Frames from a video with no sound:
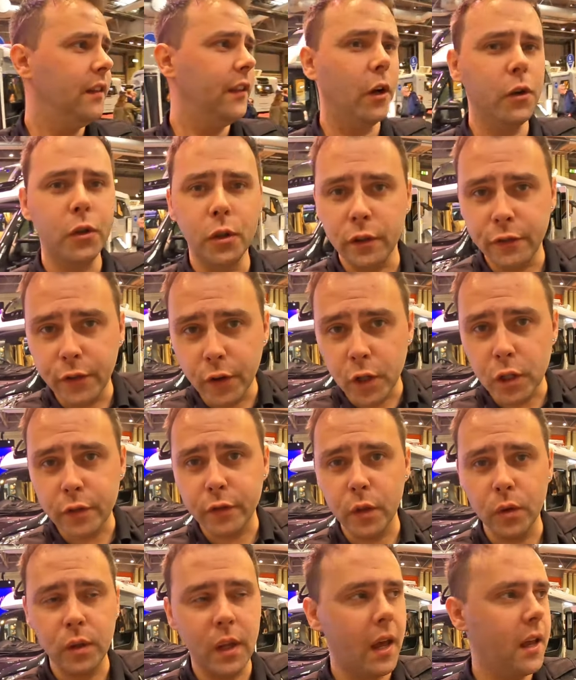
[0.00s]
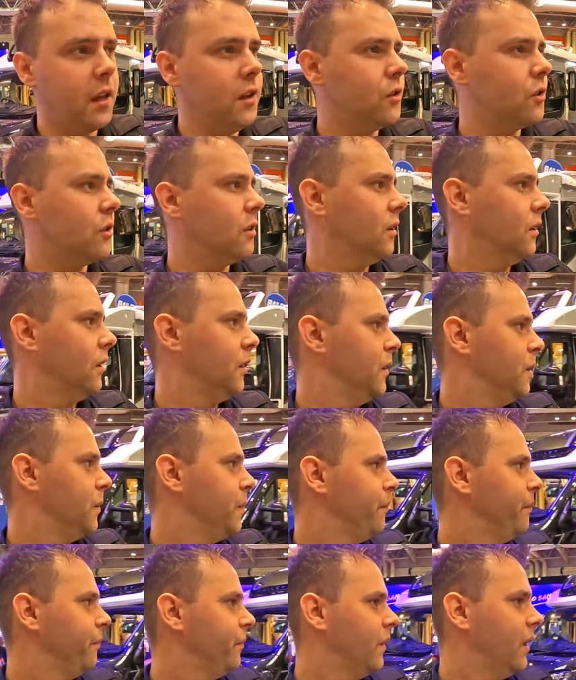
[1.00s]
they'll do the first few days.
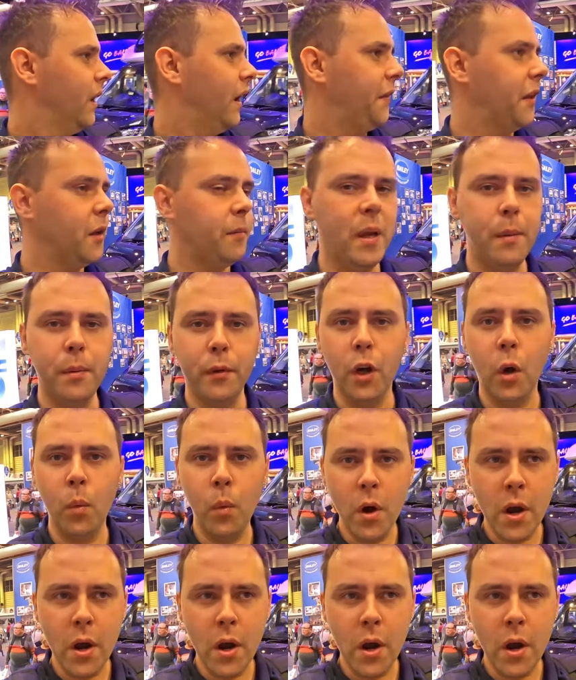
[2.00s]
And then the people that are